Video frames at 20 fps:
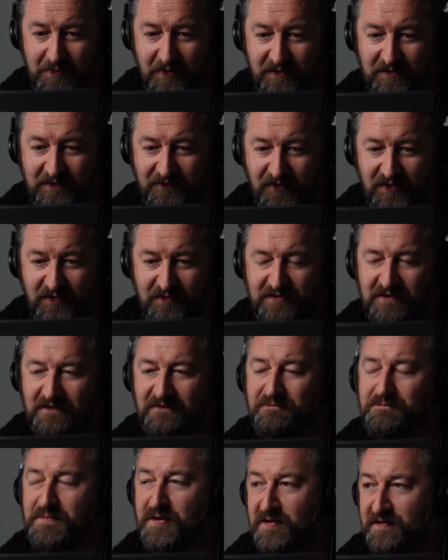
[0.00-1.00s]
Because if you use your
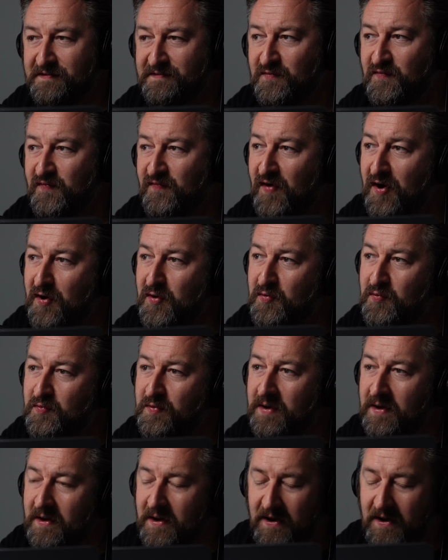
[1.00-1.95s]
personal phone,